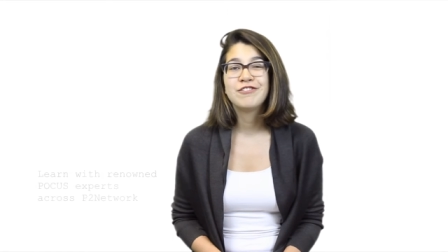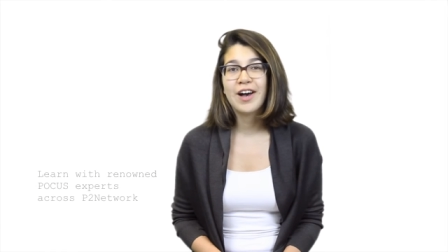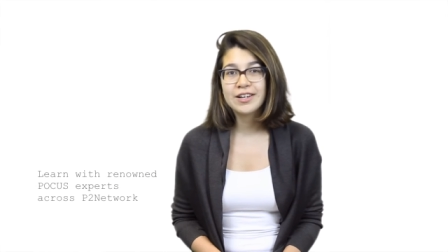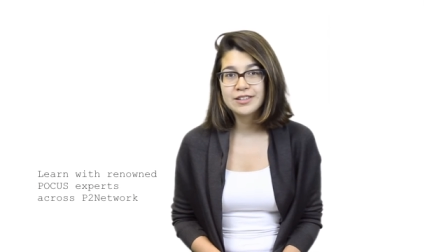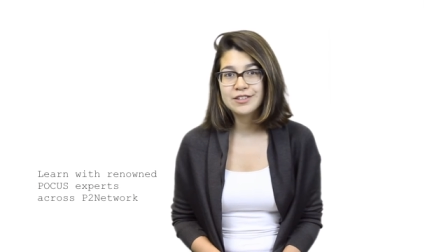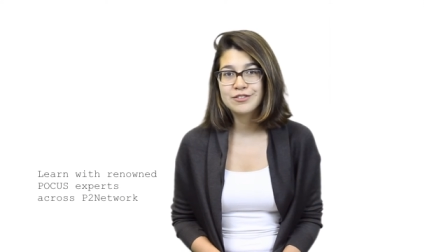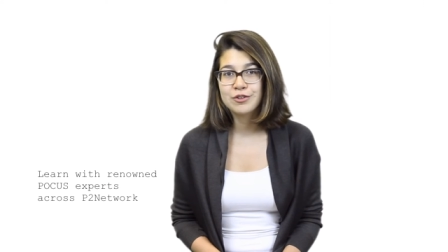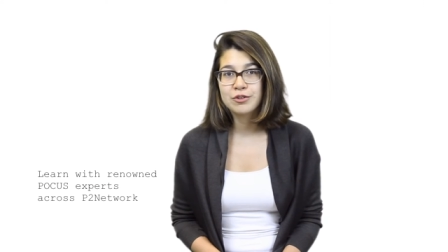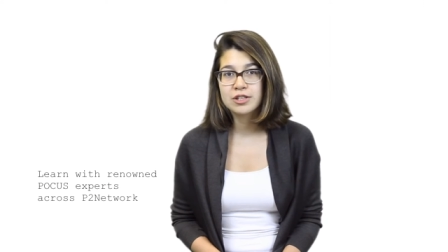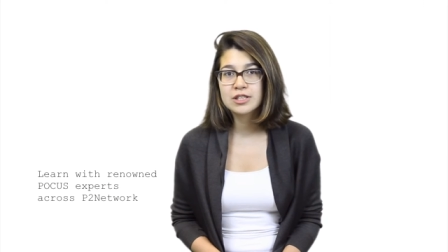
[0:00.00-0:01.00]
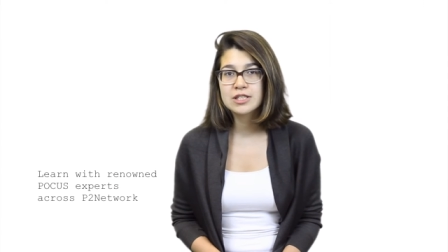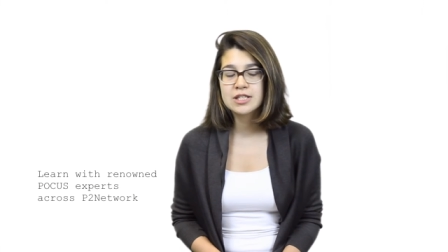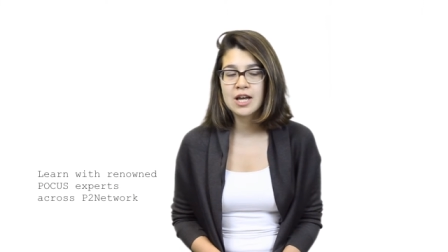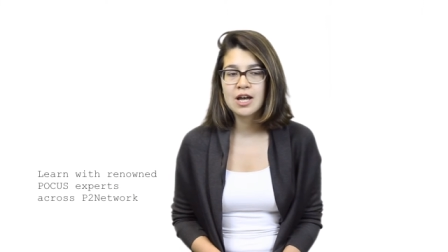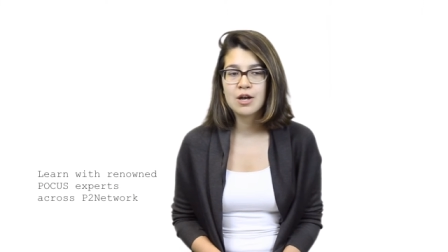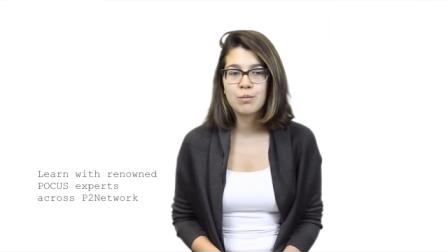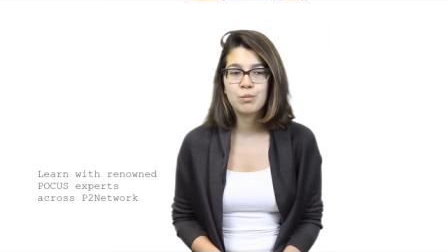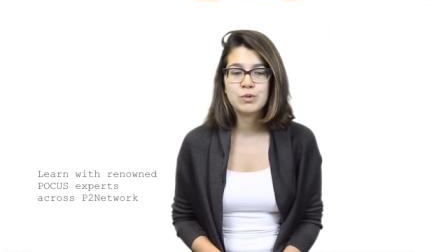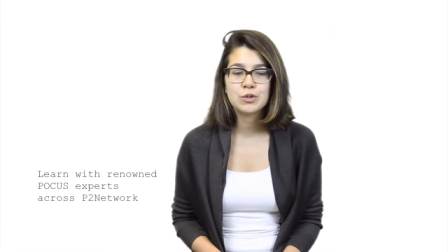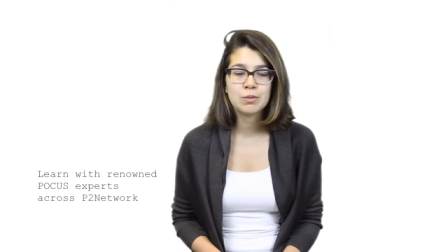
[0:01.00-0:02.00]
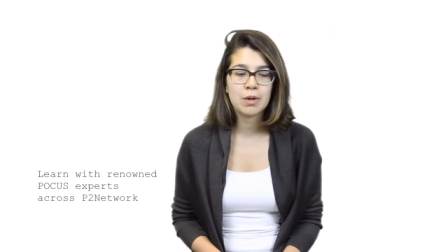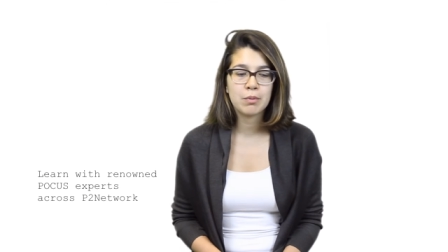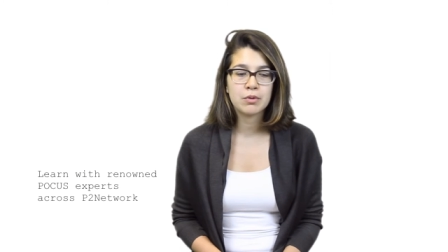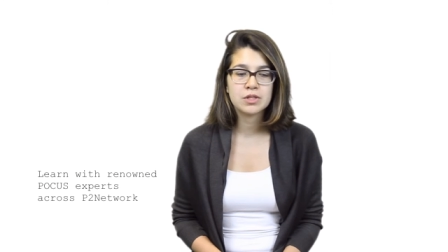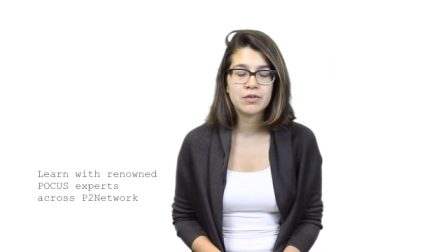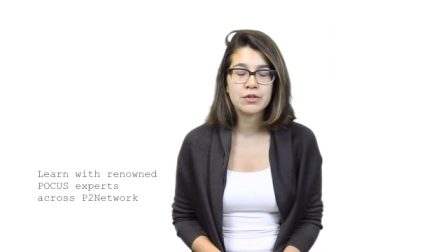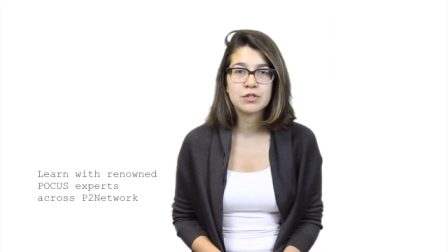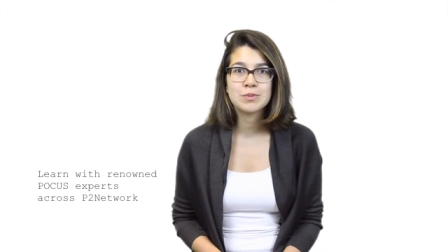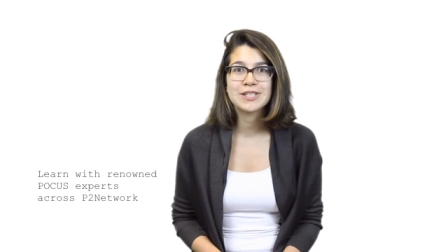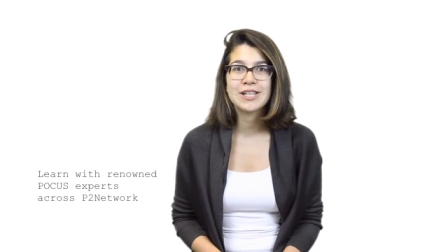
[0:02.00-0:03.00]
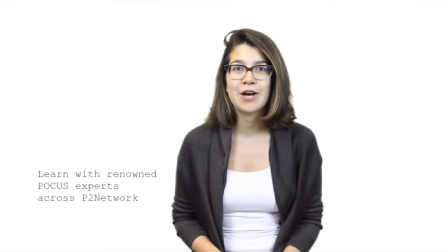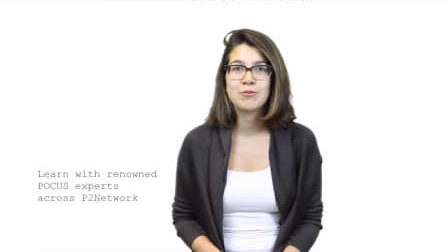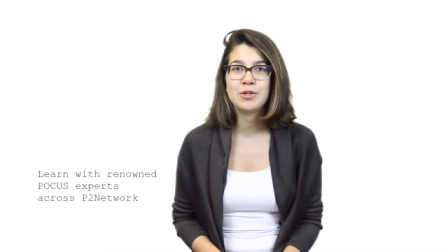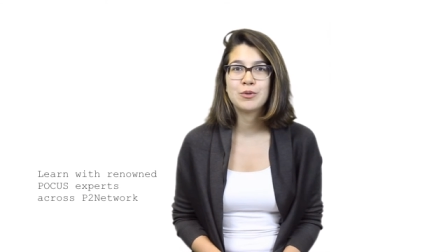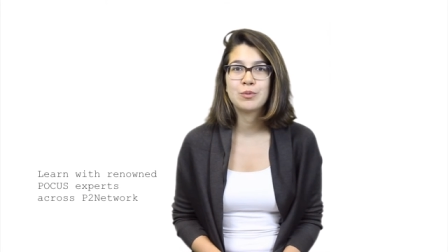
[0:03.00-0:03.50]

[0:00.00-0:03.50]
Finally, of course, doing my POCUS fellowships allowed me to